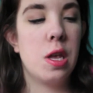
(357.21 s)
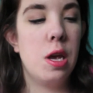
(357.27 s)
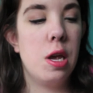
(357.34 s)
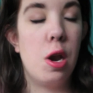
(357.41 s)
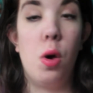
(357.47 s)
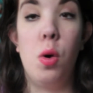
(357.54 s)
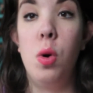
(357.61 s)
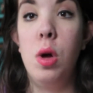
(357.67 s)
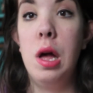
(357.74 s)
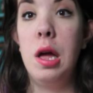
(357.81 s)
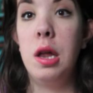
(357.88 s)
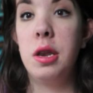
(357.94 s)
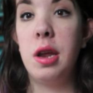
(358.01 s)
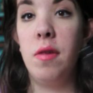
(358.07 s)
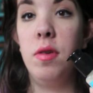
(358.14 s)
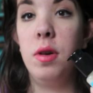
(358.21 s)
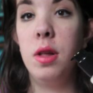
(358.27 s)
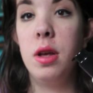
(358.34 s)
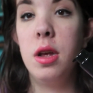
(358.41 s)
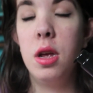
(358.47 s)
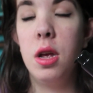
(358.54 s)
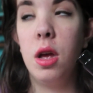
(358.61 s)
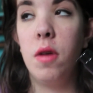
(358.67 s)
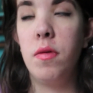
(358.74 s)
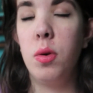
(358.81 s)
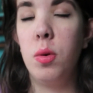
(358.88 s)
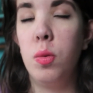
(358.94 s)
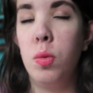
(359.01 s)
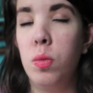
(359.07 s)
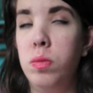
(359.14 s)
you know, definitely if
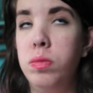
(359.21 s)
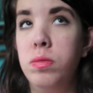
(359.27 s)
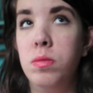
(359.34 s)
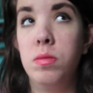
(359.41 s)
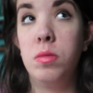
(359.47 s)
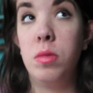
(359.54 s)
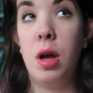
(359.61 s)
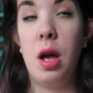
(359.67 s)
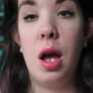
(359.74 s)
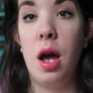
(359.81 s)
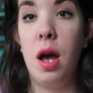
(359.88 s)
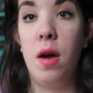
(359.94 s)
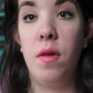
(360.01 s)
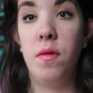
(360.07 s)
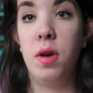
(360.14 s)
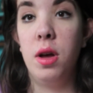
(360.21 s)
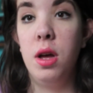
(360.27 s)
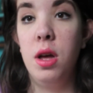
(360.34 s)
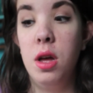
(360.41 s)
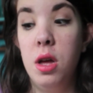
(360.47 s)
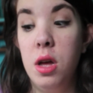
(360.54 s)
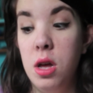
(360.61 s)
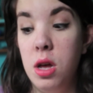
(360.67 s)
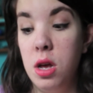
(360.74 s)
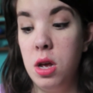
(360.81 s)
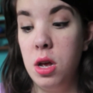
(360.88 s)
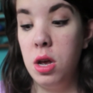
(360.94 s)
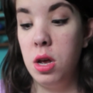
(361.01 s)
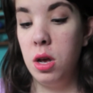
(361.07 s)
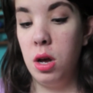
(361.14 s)
you have,
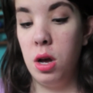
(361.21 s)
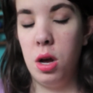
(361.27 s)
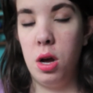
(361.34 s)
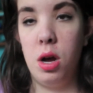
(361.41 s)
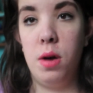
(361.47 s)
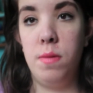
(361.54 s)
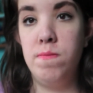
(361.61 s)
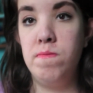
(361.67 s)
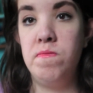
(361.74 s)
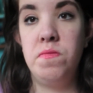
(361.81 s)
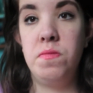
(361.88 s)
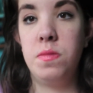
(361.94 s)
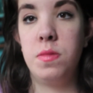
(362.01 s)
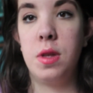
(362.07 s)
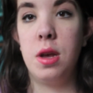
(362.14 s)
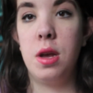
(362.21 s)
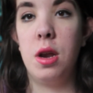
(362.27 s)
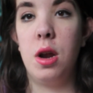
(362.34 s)
um, you